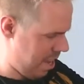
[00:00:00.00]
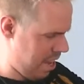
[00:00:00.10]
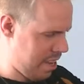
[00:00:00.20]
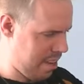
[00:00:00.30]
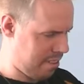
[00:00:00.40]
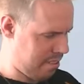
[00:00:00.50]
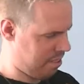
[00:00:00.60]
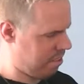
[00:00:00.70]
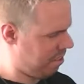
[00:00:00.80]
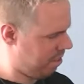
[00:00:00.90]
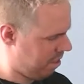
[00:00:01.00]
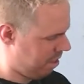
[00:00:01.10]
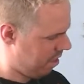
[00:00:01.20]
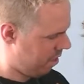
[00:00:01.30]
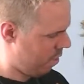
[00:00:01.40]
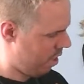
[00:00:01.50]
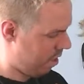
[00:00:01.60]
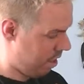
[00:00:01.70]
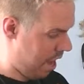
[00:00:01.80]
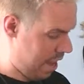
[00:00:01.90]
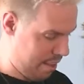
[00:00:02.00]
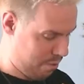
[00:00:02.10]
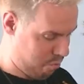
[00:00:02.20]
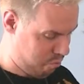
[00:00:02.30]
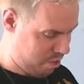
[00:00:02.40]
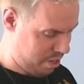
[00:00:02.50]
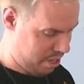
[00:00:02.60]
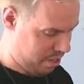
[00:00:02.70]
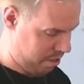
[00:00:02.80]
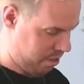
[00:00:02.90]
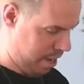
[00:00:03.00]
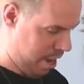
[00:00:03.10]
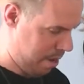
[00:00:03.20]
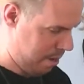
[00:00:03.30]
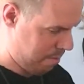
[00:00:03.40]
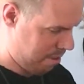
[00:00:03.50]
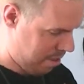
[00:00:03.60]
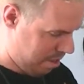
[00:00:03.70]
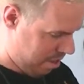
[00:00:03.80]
It is, it's really good. I mean,